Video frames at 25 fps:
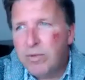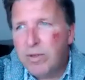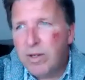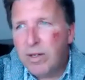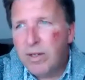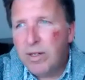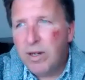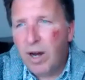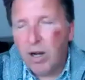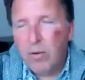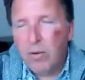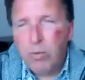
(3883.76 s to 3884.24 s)

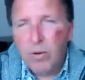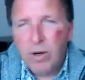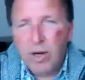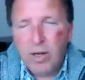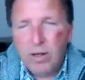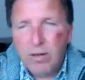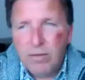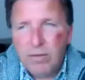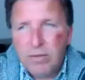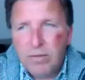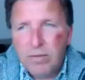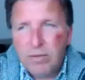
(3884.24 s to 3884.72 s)
you know. I,
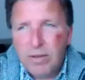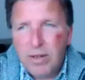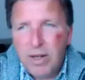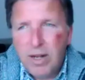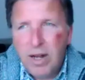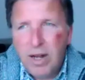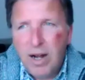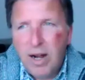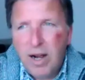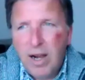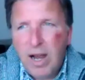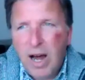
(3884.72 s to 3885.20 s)

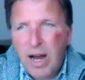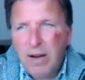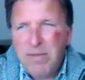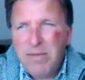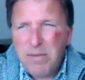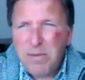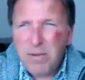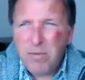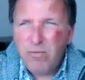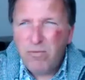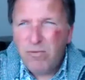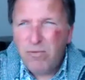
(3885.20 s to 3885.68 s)
I've
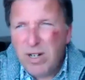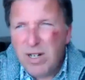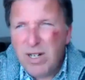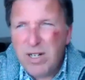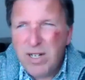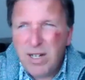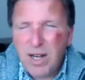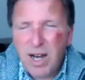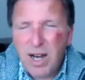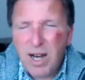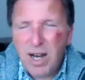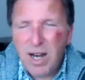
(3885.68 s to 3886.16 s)
never really
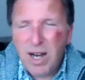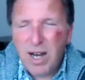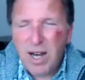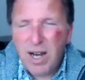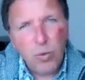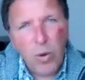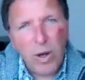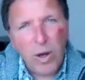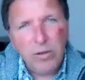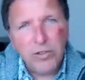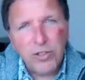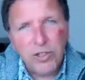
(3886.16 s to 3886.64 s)
kind of
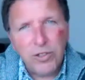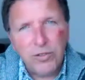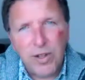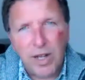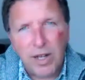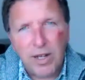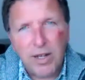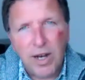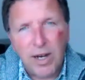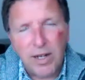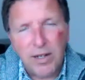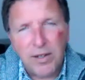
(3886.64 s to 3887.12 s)
dwelt on
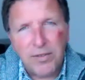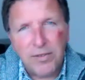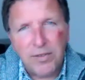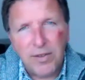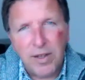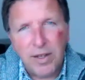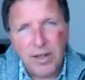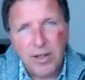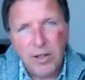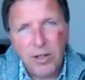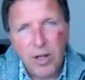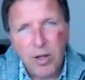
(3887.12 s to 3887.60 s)
that kind of
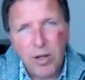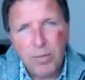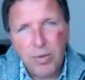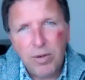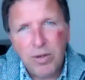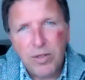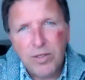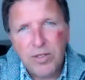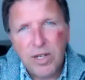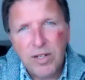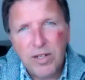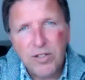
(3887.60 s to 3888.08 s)
thing, you know,
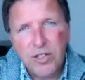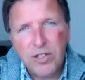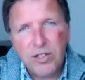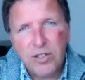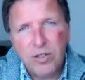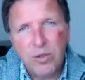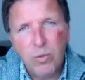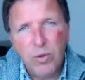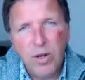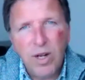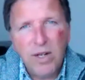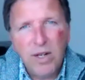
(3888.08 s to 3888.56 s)
because I just
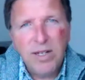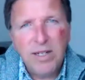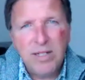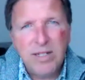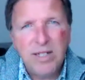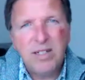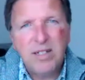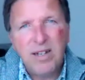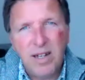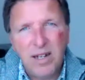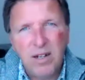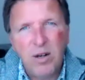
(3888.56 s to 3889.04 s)
thought, well, I need to
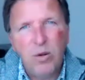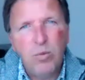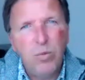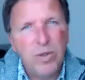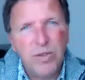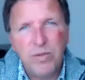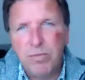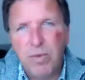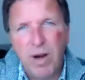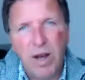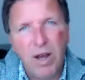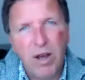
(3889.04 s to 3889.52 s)
get on
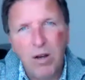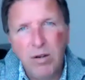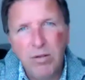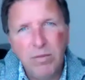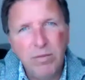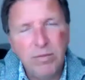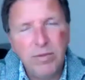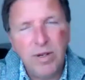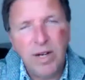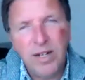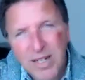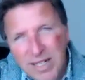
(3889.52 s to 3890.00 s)
with my
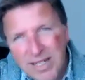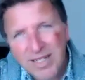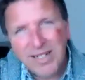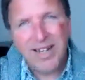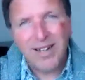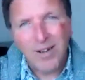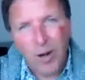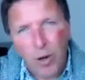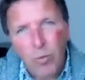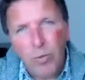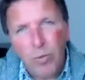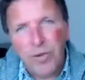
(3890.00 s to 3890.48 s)
own. I need to
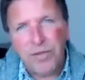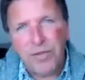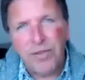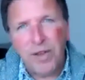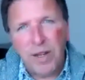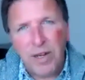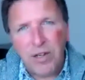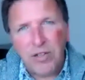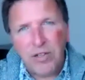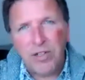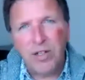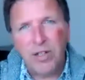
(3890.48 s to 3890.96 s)
get on with
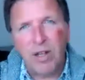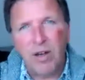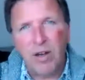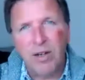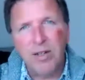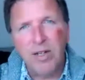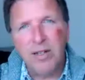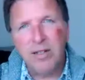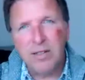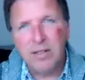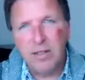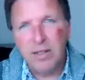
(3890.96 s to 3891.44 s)
things, you know. I
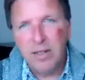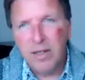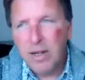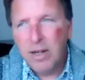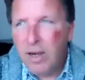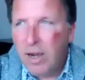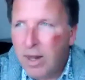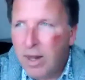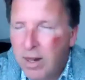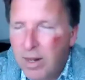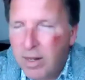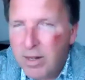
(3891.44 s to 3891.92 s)
need to
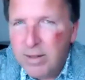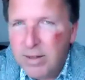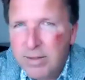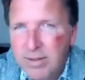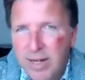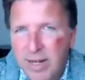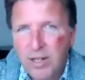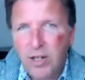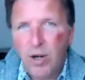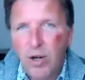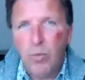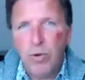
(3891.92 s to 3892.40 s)

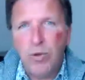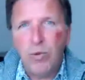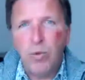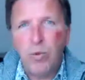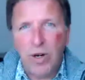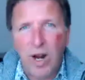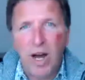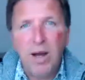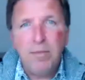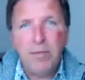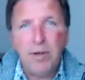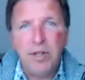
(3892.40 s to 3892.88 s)
get on with
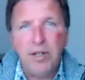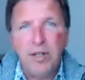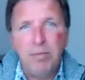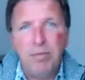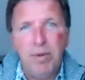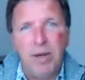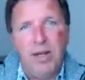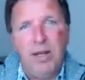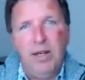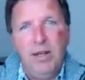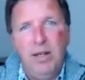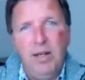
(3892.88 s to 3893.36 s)
what I'm going to
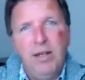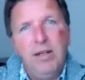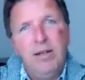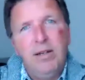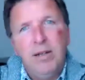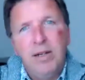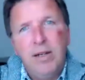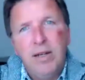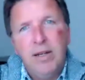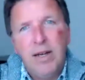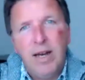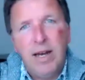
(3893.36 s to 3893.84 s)
be.
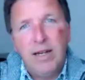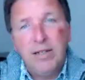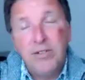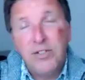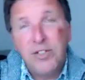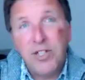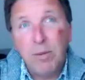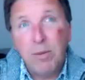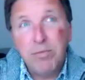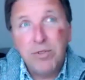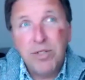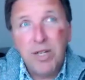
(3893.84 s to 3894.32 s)
And
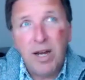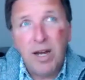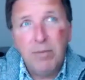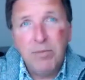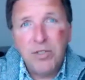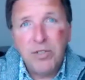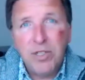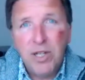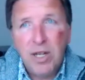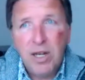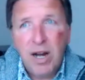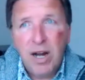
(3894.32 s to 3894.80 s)

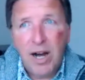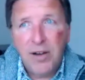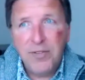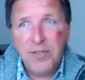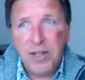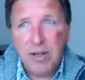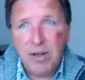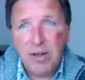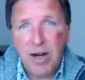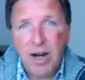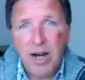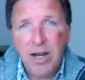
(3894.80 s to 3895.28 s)
sometimes I
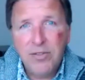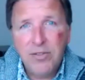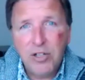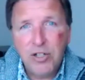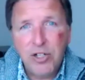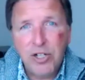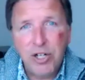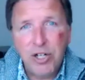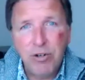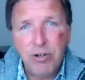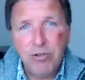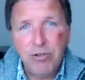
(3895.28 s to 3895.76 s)
think either
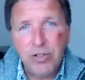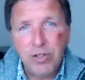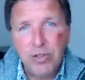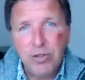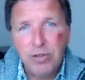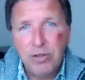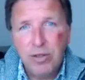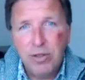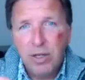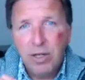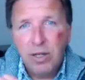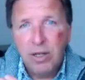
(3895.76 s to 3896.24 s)

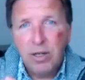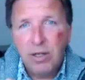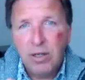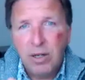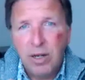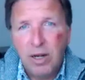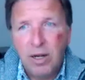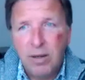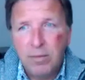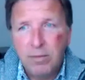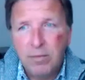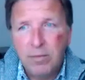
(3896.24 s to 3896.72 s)
children
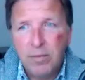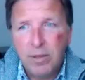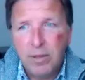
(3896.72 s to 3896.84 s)
um,